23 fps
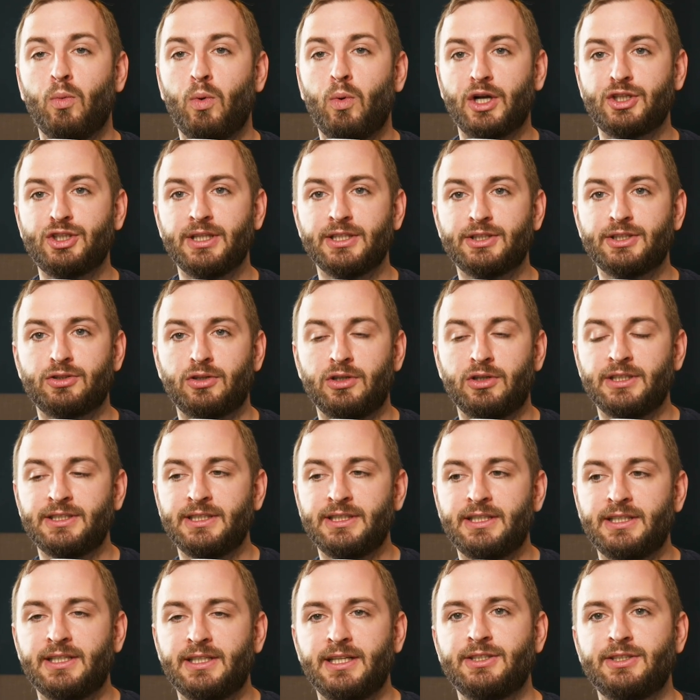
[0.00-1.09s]
watching this or
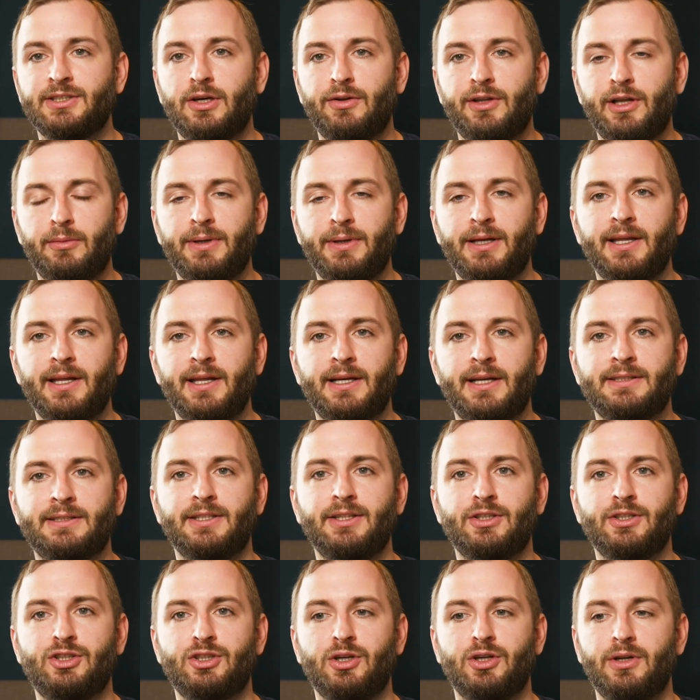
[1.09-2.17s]
listening to this. So there'll be links
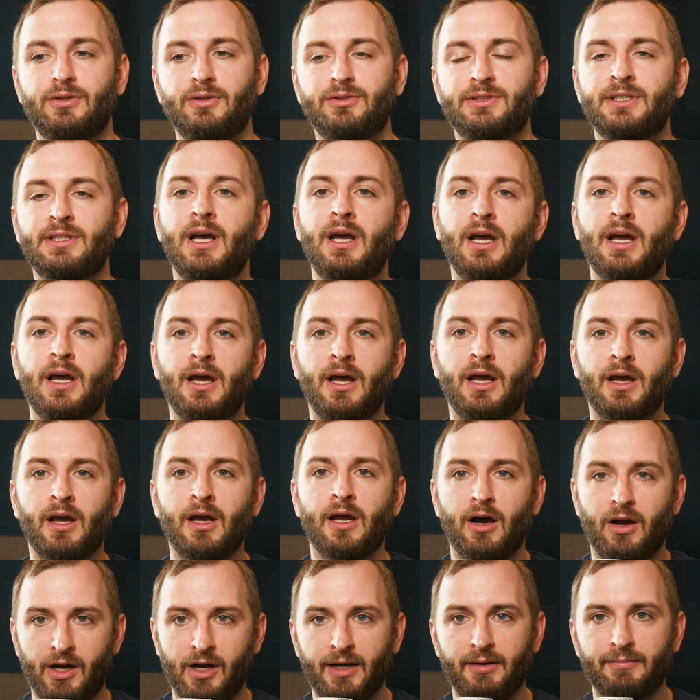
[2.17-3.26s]
in the show notes.
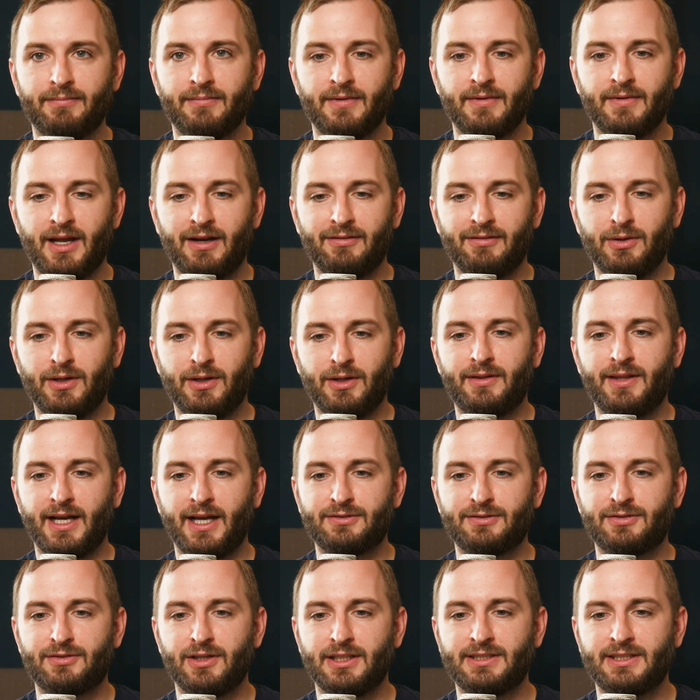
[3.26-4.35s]
All right, everyone,
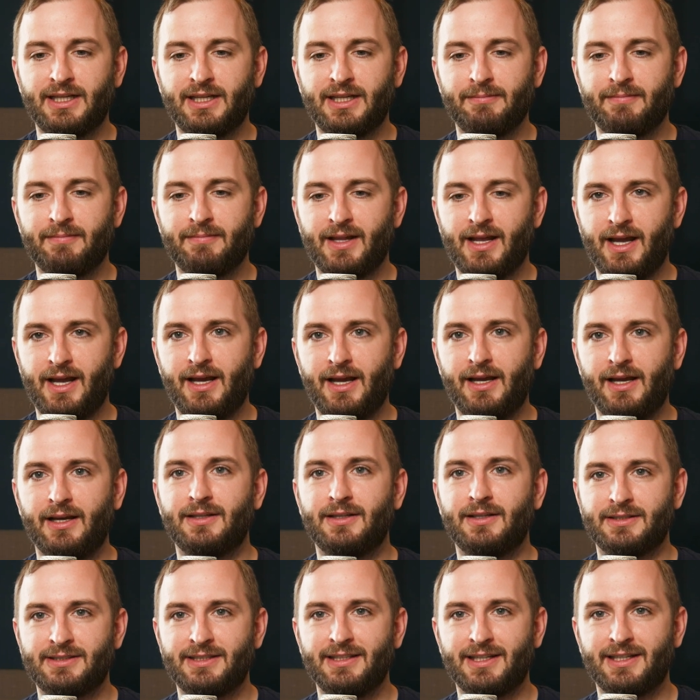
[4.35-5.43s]
thanks for listening, and
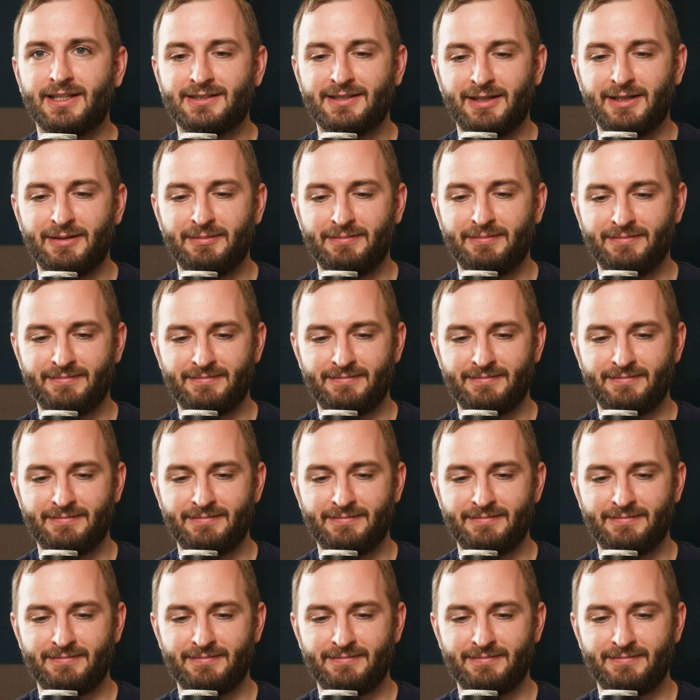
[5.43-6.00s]
I'll see you next time.